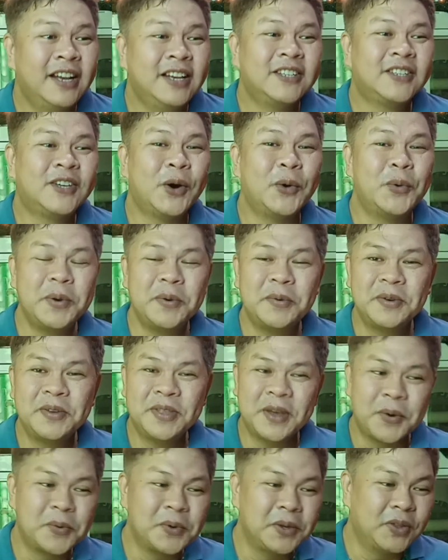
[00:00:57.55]
So we were
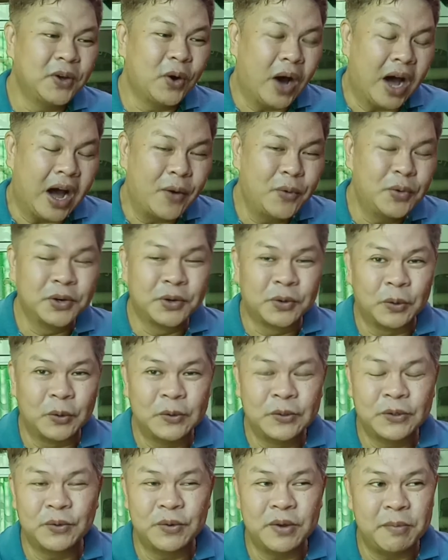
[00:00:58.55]
there with our
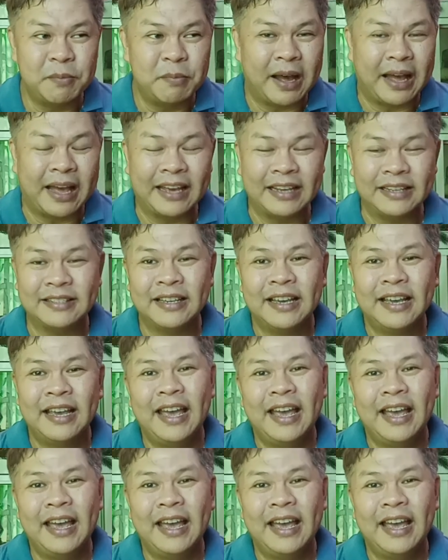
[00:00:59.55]
grocery bags